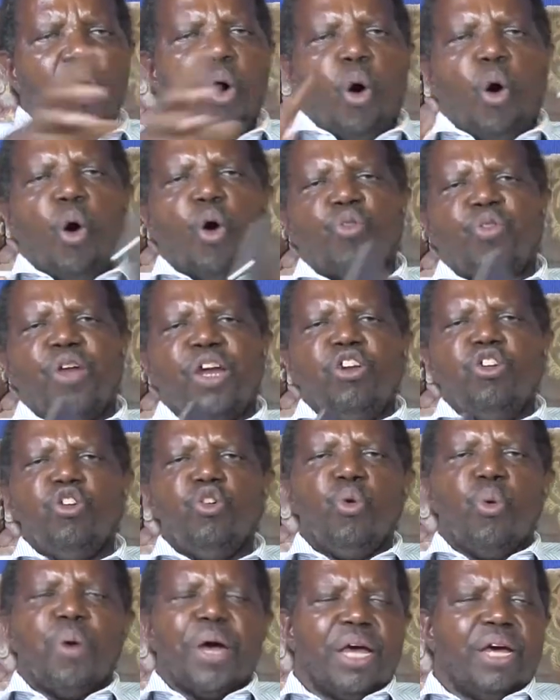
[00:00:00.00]
or the
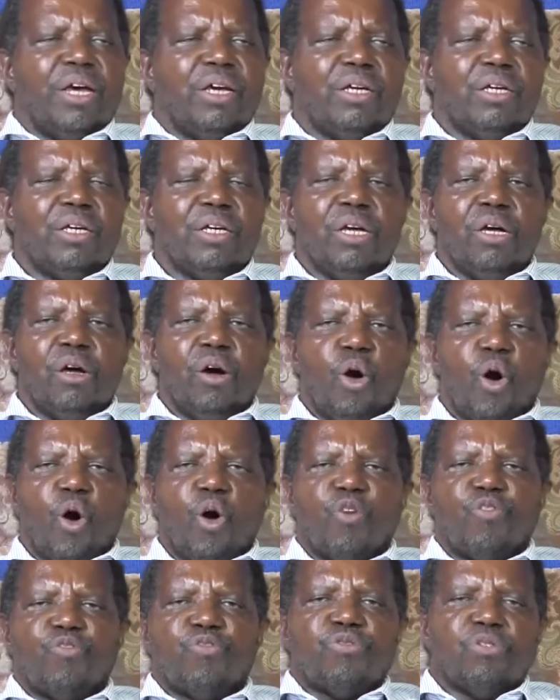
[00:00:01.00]
new way
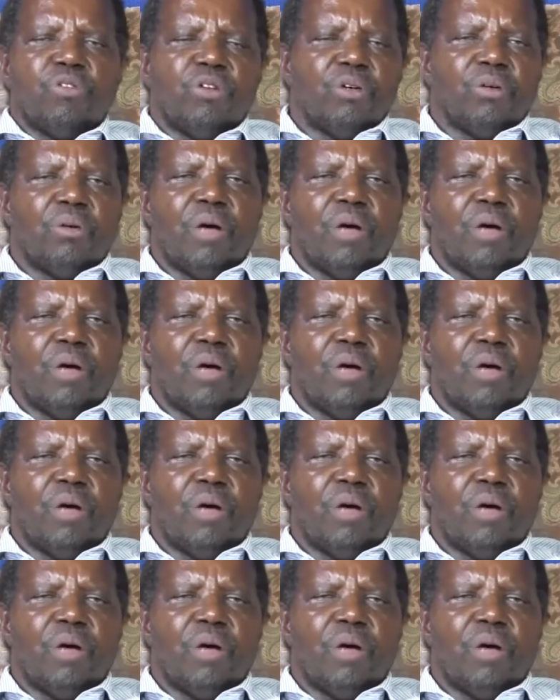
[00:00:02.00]
of